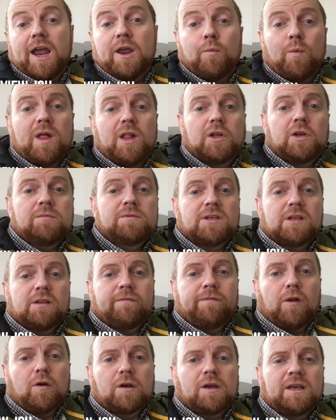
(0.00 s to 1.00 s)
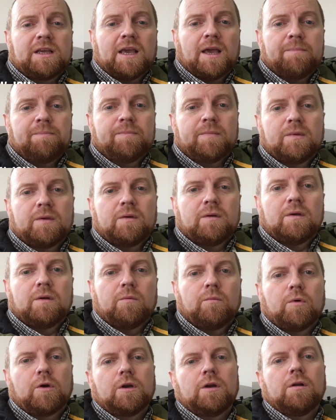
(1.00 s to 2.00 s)
Hi, welcome to the vlog again.
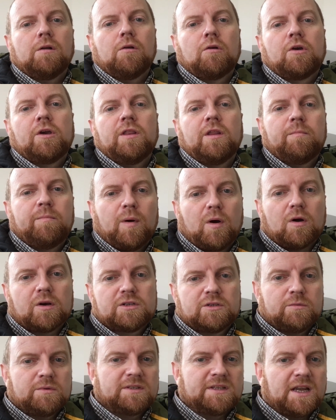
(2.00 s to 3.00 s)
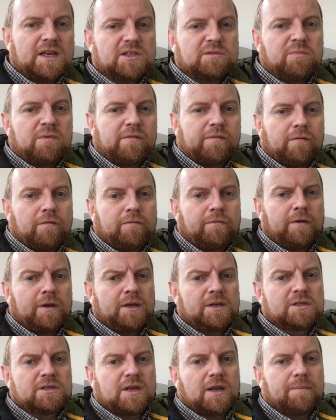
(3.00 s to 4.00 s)
We're going to look at the box that was sent to me from
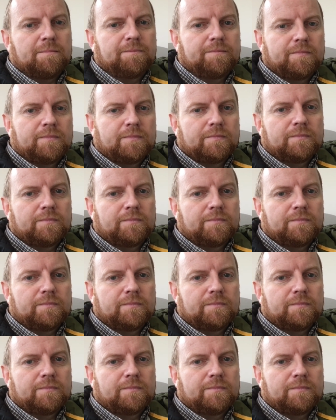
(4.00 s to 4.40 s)
FeedStim.